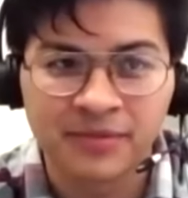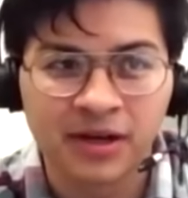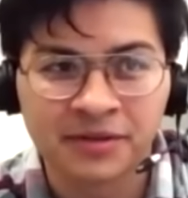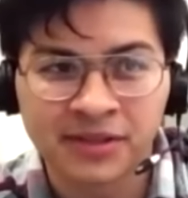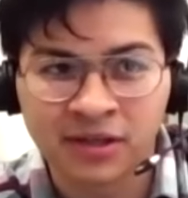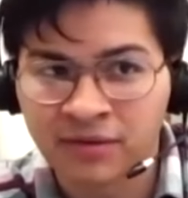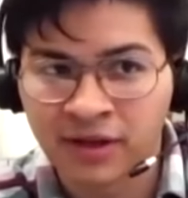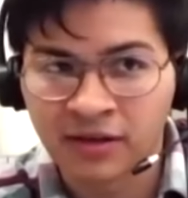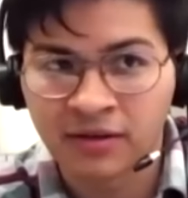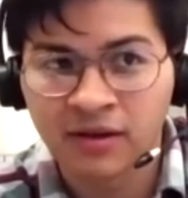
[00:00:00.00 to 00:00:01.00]
Outside of
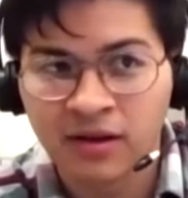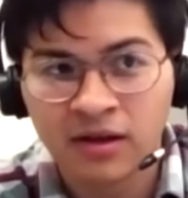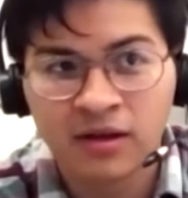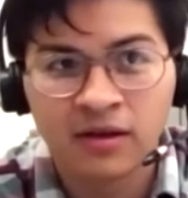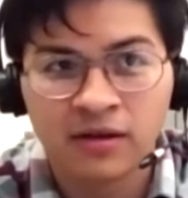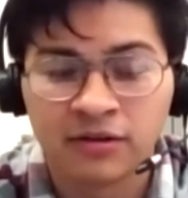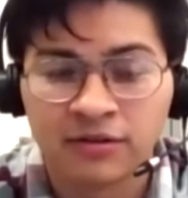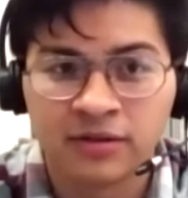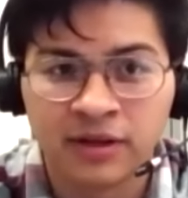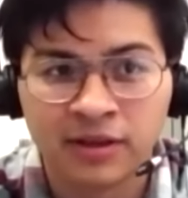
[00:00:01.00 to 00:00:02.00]
that,
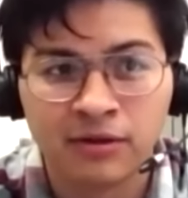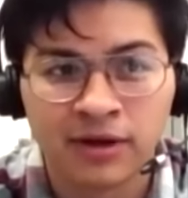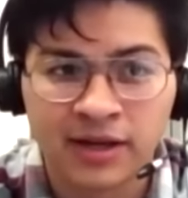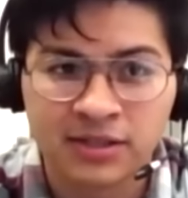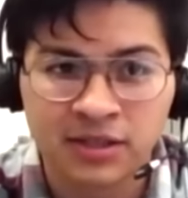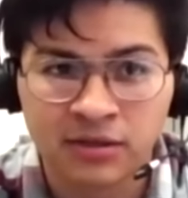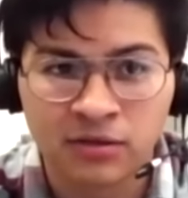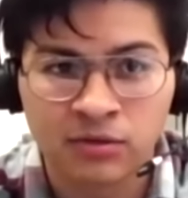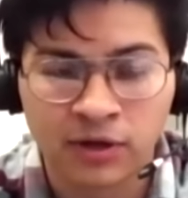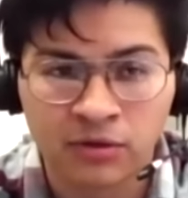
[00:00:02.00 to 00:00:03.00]
EndNote has the
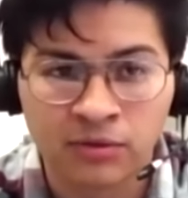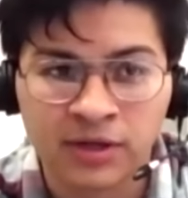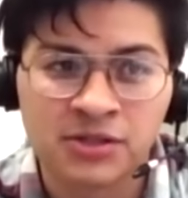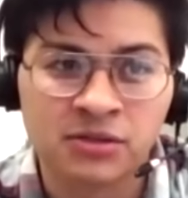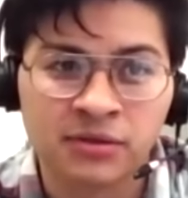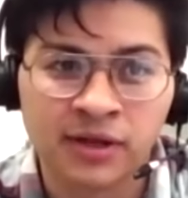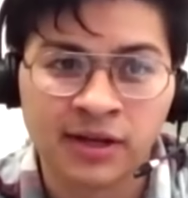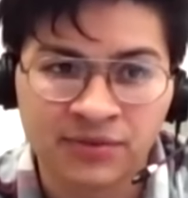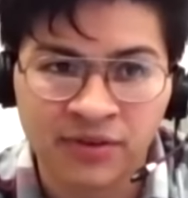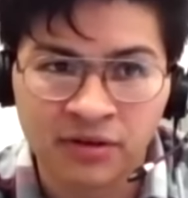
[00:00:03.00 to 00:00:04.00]
quote unquote issue that
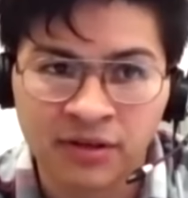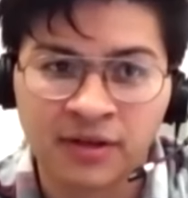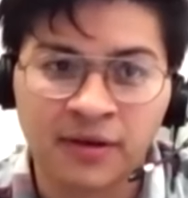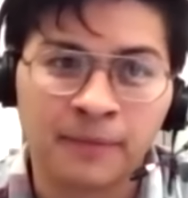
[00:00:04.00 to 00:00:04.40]
it's very